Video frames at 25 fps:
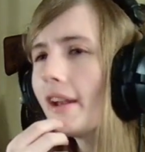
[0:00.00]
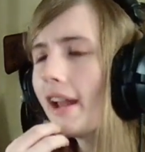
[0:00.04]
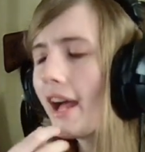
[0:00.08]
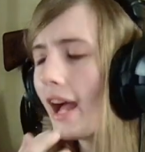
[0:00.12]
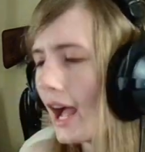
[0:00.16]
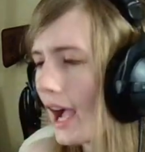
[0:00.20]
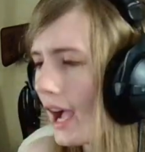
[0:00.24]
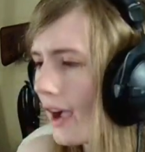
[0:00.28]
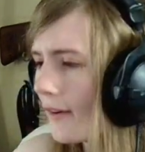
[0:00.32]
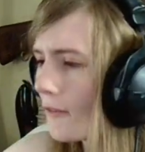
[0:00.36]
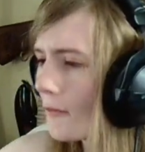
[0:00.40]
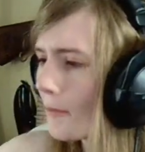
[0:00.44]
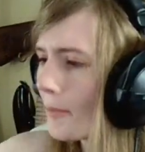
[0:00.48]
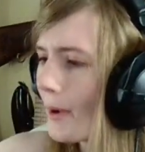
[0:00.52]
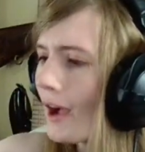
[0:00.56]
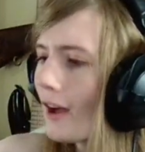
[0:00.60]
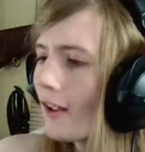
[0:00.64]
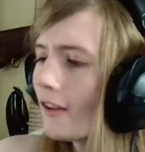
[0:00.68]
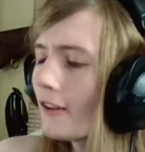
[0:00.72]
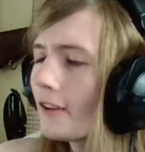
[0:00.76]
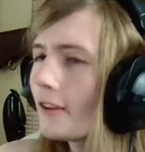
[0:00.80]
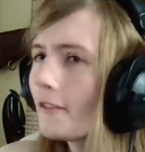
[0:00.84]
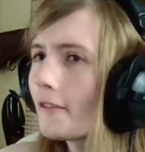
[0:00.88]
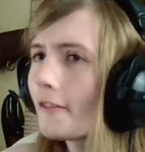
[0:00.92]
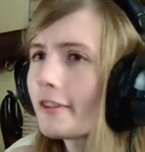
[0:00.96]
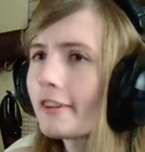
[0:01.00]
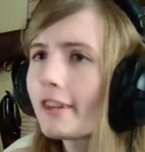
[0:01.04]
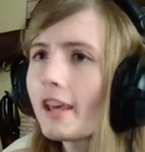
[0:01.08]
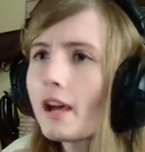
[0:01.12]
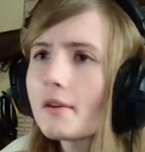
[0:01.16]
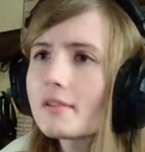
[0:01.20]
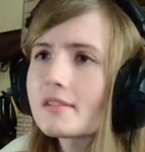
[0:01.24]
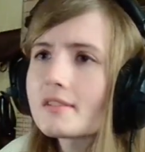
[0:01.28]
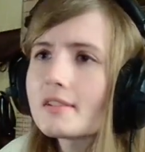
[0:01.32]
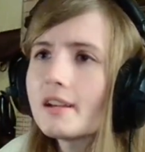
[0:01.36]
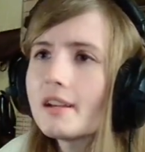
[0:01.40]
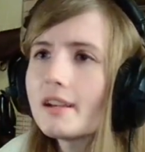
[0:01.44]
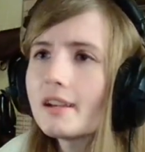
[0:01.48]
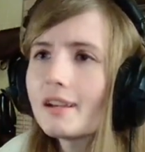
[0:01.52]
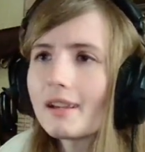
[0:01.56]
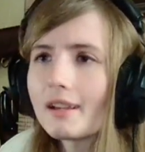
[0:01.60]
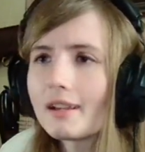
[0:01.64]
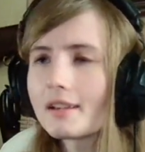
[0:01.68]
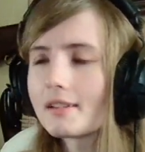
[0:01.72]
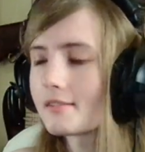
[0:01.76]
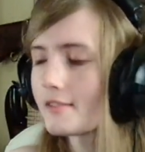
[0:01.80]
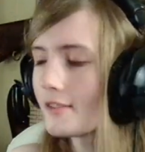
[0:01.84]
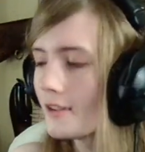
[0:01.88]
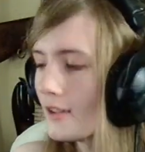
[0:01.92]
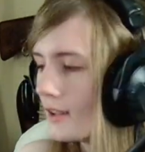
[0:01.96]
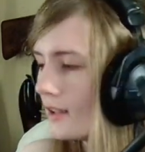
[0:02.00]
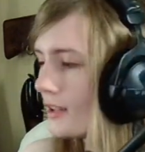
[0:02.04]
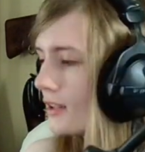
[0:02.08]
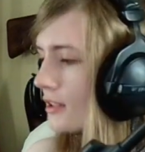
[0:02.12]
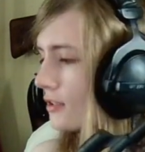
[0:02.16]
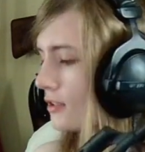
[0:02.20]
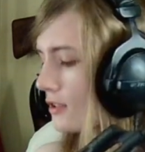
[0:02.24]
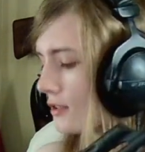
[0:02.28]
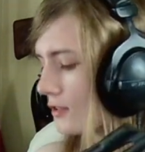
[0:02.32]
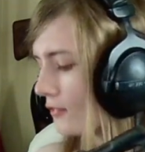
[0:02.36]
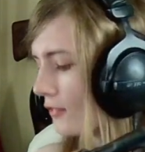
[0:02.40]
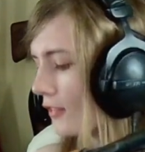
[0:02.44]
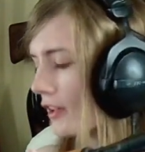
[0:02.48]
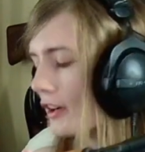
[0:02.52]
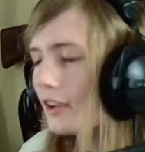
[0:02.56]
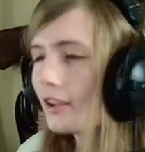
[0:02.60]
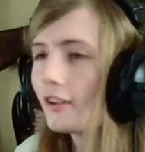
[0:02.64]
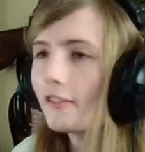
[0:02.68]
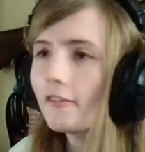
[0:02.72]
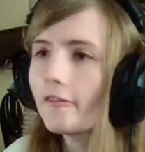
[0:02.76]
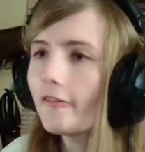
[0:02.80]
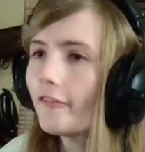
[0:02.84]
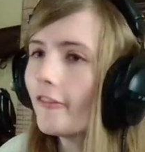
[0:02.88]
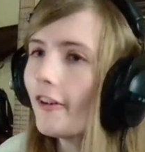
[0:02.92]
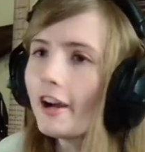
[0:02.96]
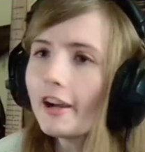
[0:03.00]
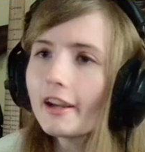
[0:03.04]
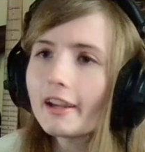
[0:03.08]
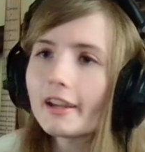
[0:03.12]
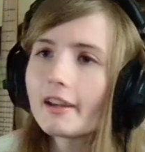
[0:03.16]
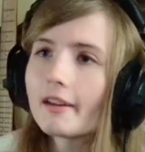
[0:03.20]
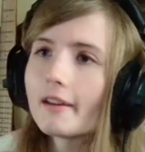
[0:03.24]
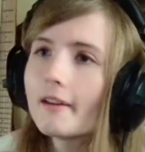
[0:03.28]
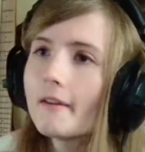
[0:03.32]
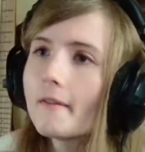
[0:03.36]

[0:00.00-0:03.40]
Have a pallet of 1,000 AKs. Just fuck it.